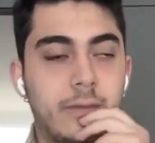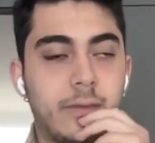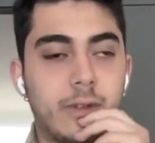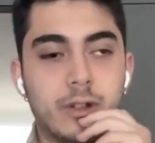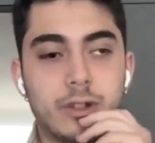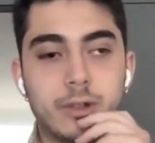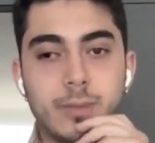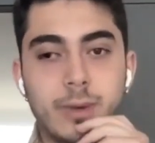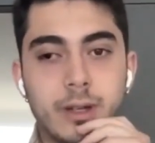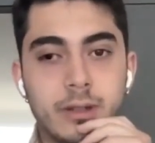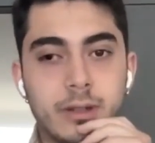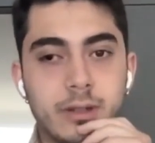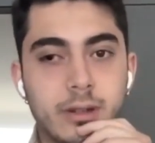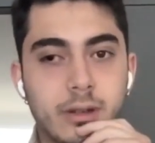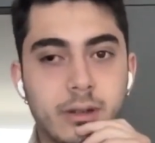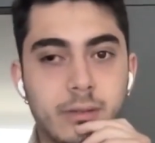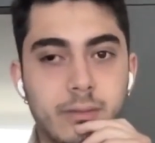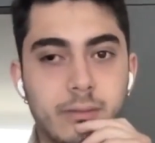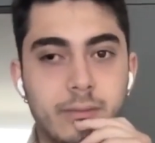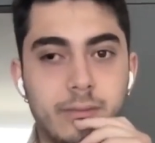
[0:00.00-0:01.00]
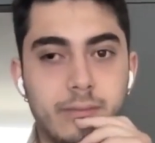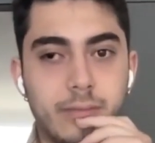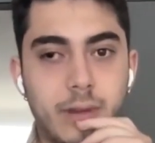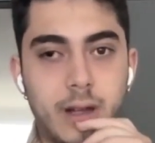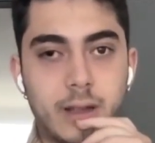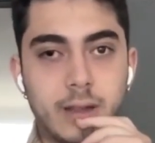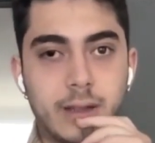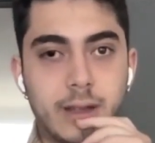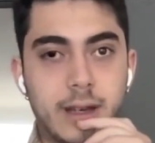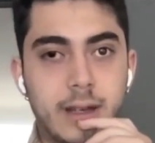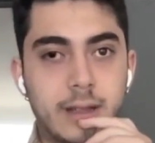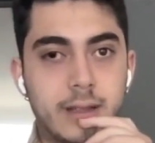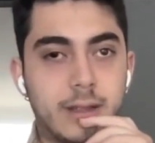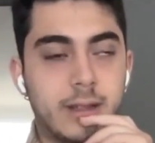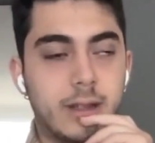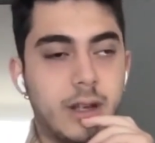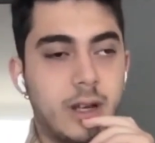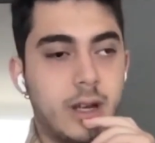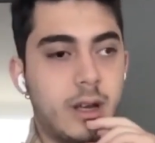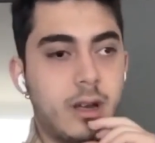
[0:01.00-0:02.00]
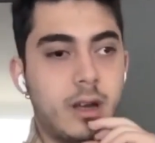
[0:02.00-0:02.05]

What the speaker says: we are sponsoring podcasts.